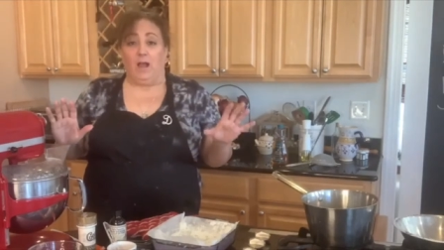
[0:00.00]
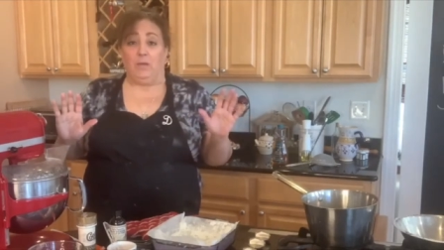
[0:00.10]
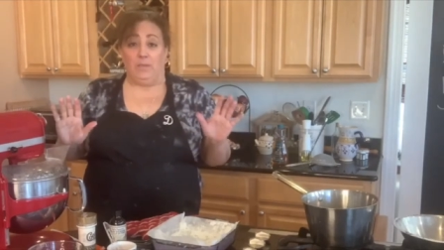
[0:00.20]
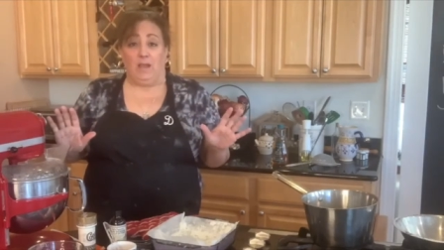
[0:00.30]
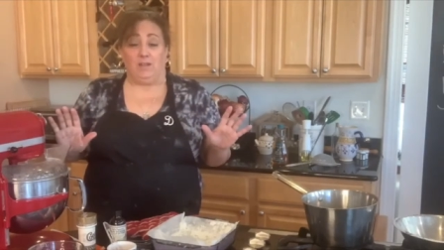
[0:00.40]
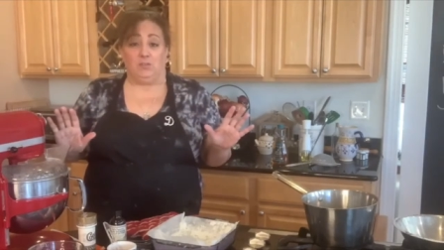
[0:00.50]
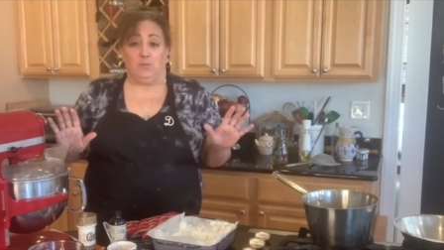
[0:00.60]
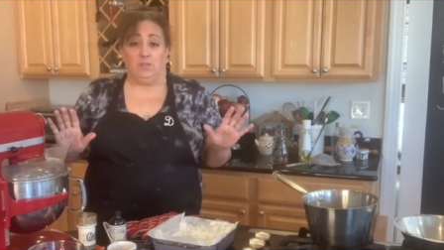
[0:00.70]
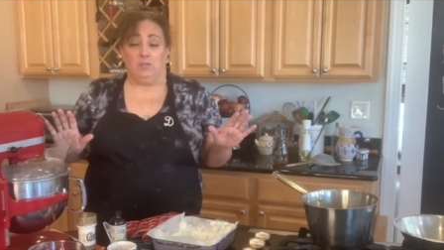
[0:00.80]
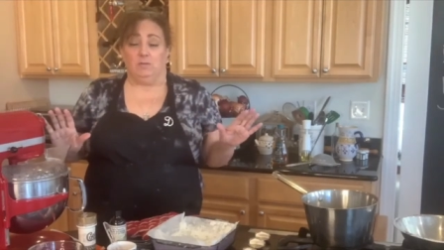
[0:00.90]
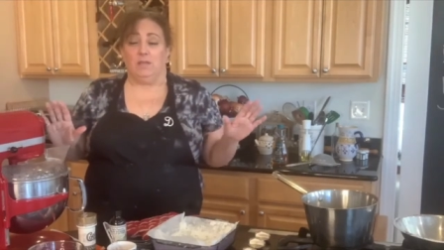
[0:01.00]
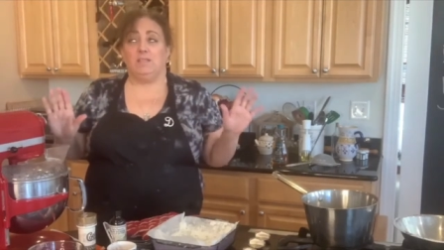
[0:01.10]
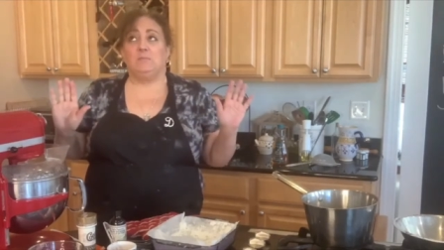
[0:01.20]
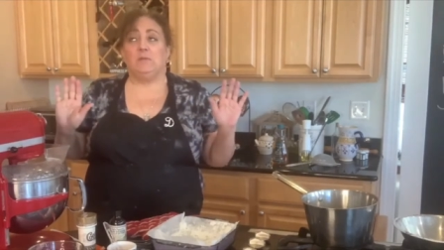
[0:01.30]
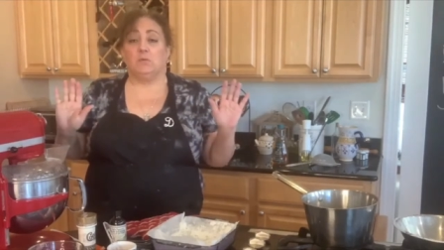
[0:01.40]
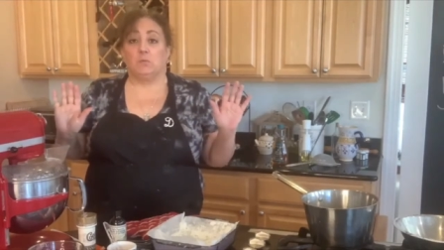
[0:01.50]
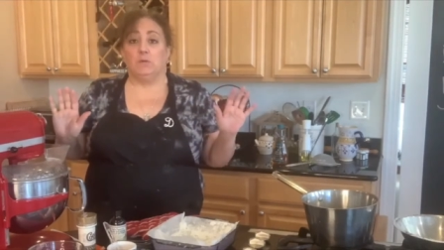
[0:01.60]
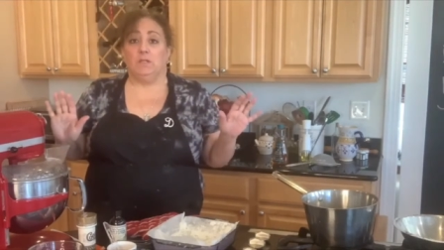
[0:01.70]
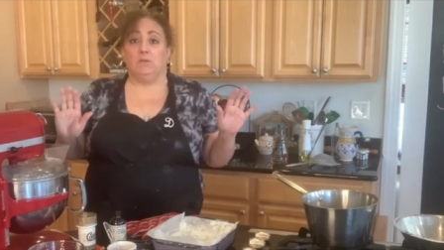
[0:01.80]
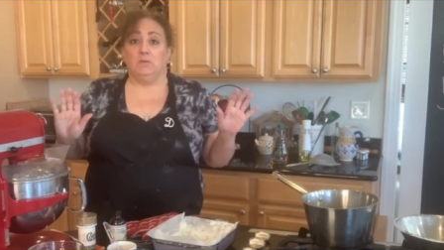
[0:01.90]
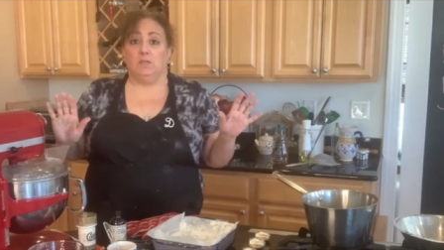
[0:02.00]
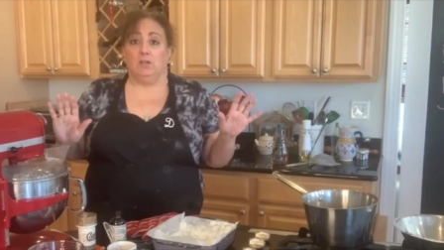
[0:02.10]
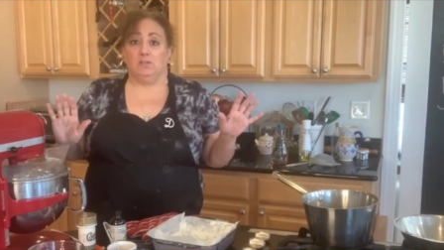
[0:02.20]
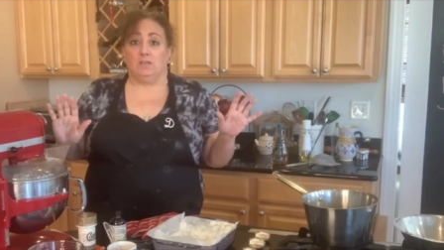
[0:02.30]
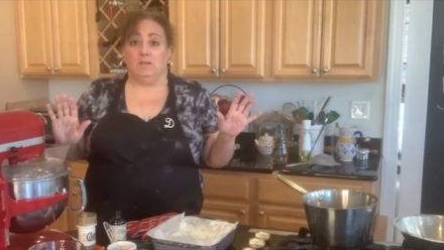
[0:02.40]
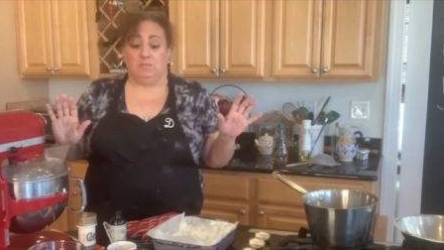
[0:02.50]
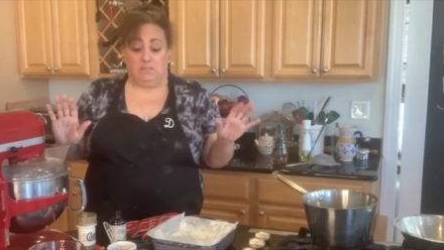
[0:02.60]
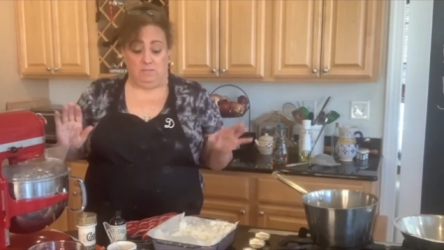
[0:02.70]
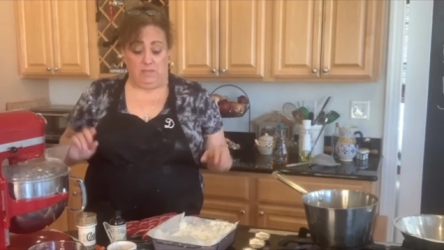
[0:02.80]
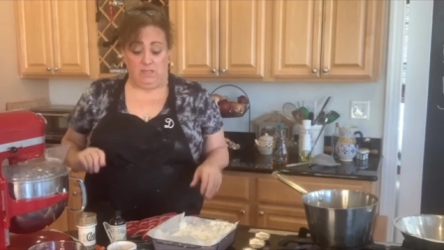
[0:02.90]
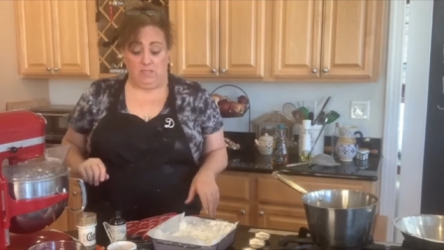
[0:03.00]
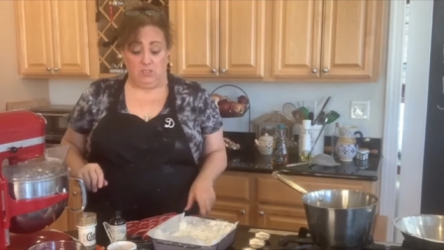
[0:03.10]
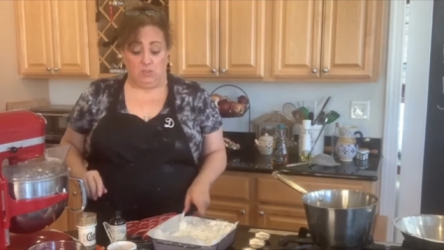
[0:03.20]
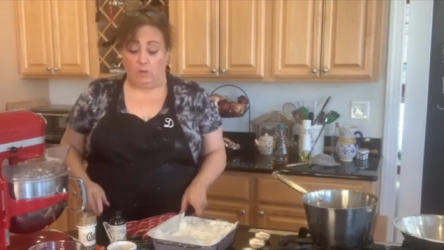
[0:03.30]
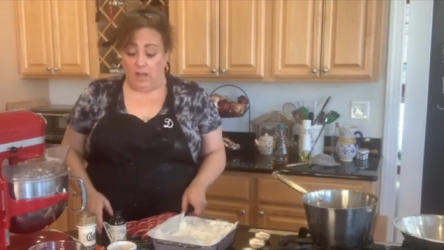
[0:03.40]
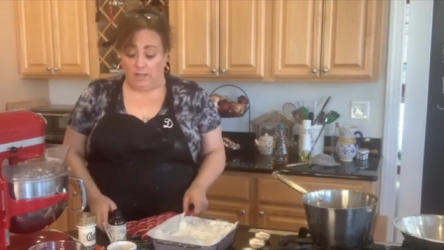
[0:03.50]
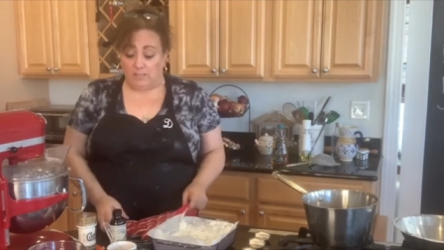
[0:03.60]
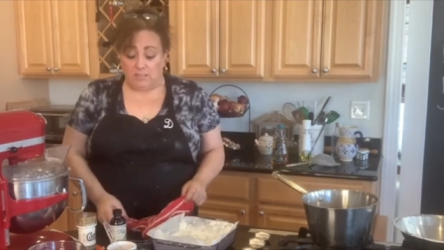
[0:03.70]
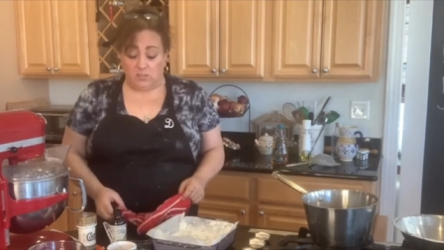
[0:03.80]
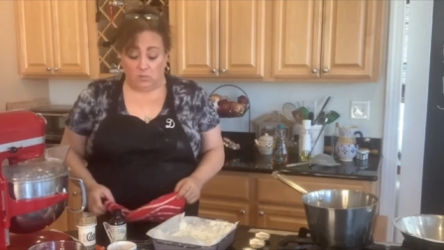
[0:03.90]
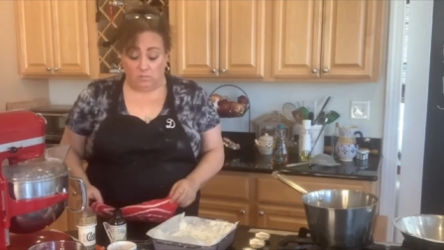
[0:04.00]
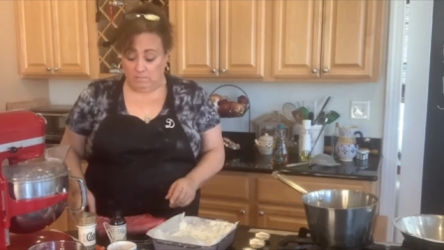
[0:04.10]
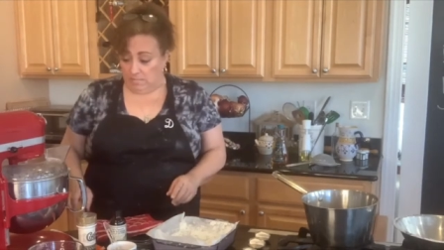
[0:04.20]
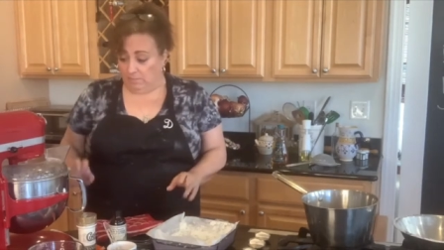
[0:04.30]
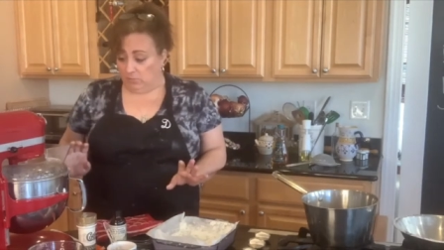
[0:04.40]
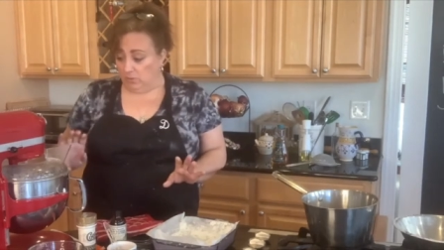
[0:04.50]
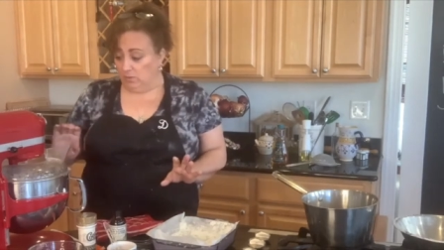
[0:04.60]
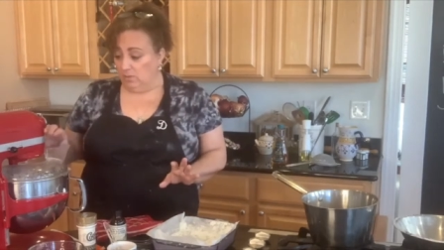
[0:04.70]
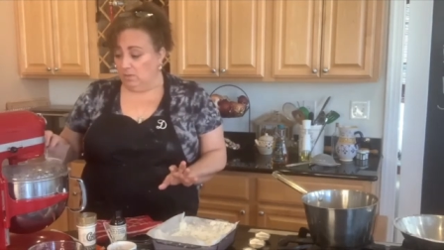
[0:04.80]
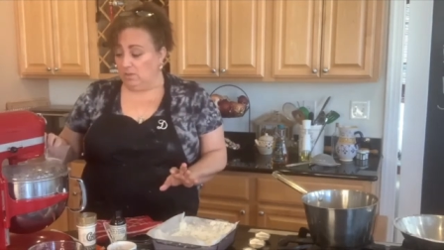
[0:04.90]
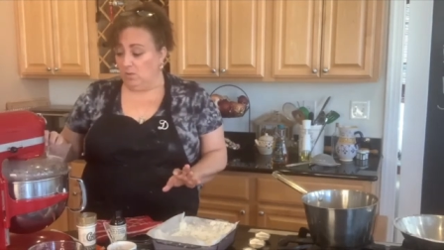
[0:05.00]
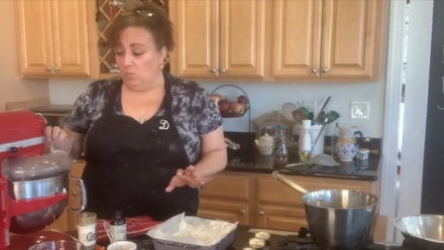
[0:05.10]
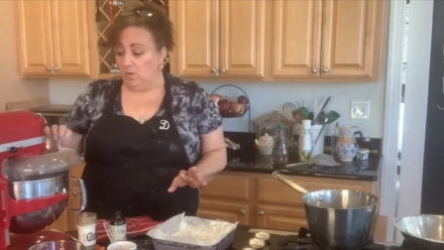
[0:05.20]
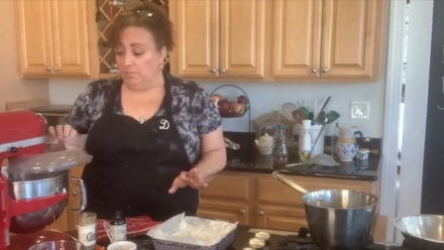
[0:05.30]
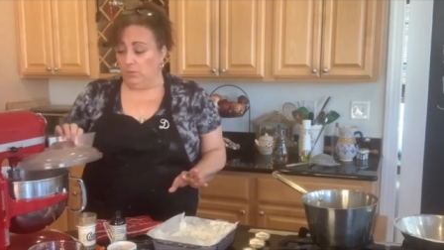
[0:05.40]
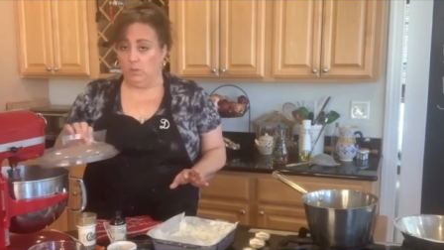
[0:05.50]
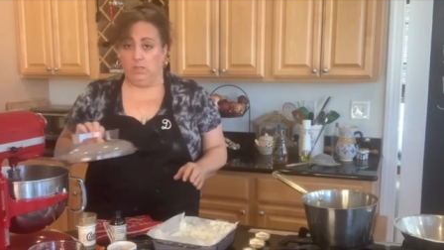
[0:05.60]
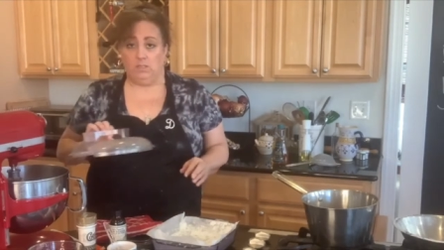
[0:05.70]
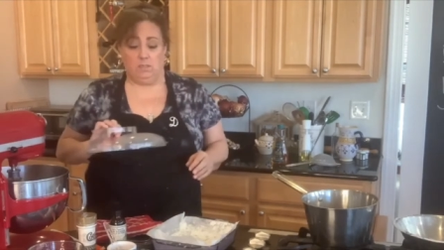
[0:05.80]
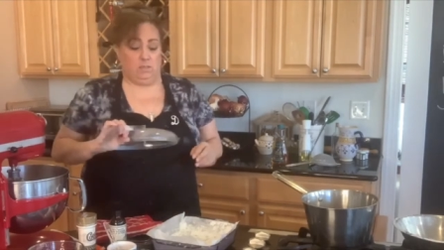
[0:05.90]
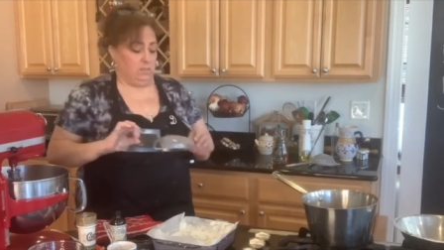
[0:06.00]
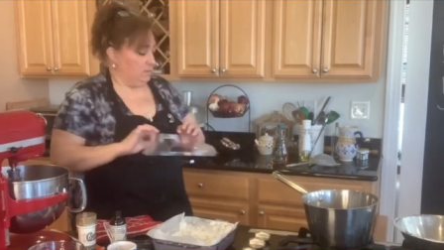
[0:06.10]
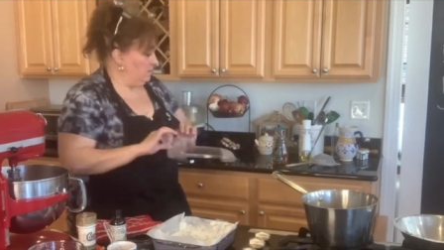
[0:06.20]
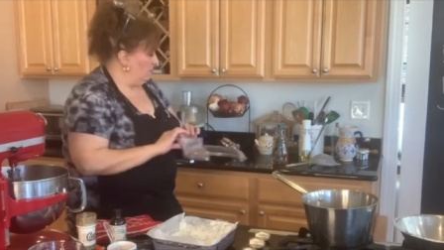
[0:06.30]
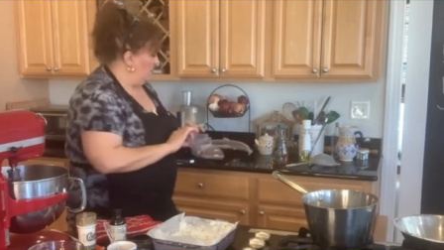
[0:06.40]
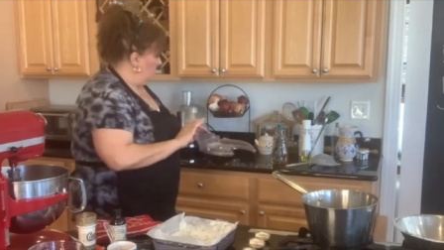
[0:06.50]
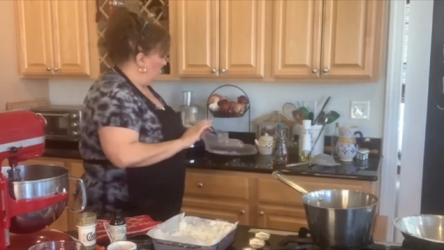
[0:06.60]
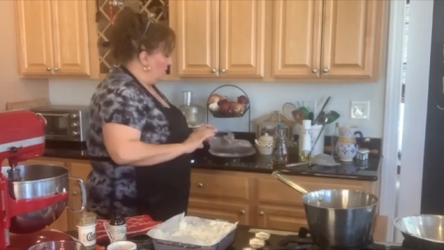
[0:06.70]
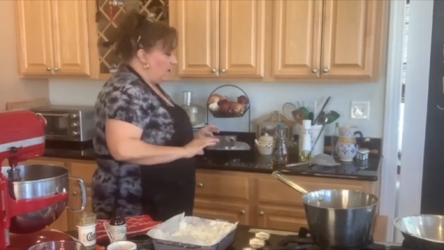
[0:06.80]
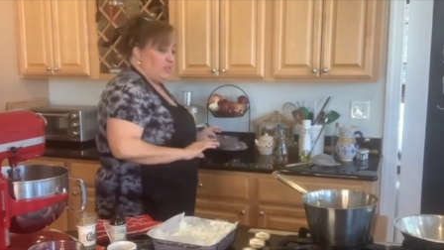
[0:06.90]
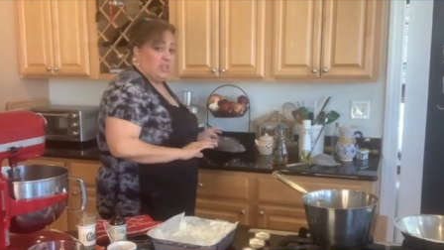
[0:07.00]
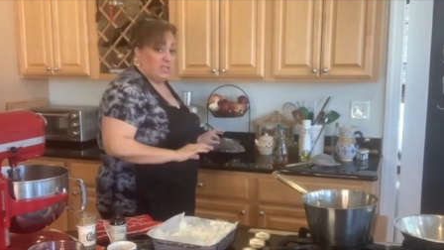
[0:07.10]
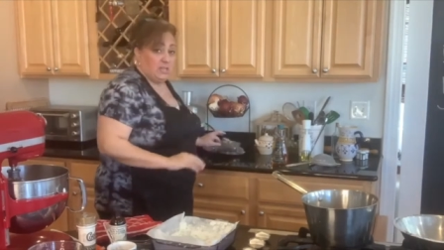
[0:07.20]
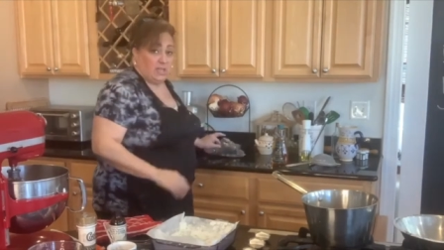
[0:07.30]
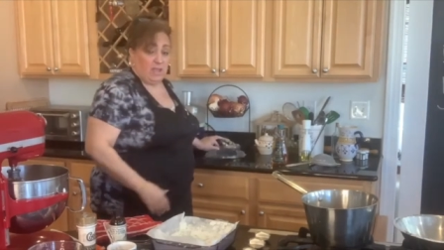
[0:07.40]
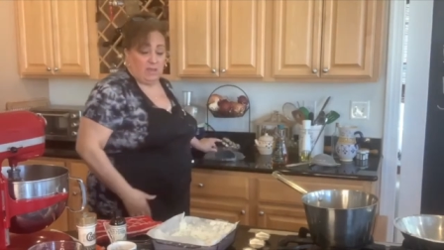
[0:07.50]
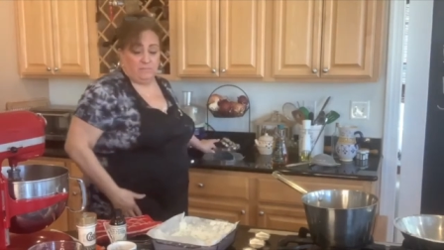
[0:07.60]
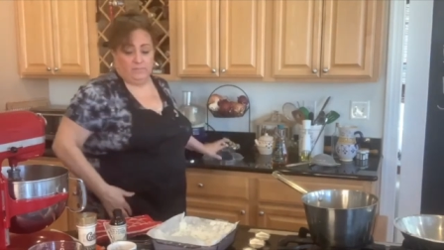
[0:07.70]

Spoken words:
I'll be honest with you. It's been a really, really long time since I made these, so honestly don't remember at what point how thick they get.